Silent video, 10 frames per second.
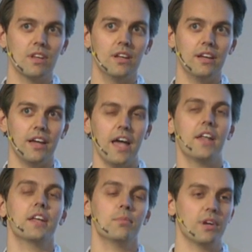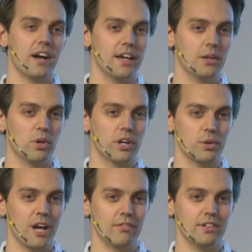an API where
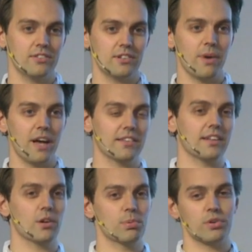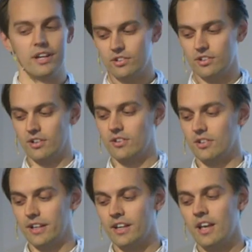you have these semantic operations,
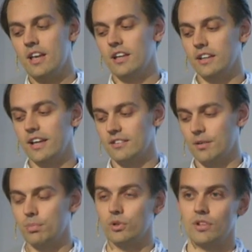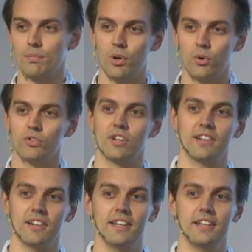like get and put and post and
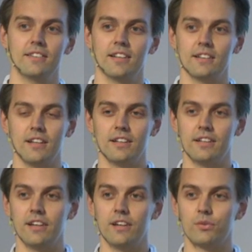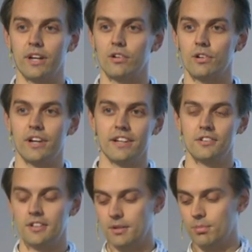delete in the regular
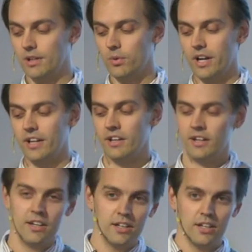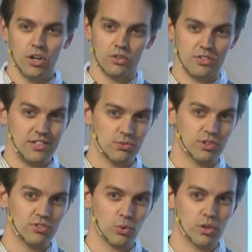HTTP way on these
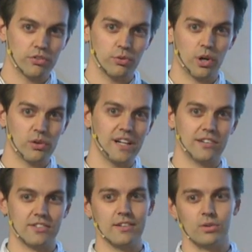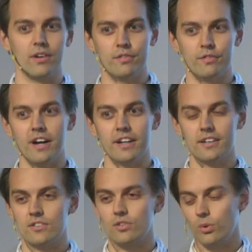resource URLs that you have defined
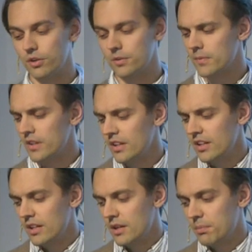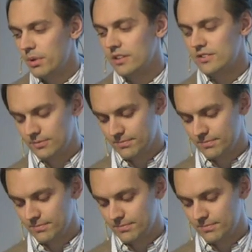and so on. But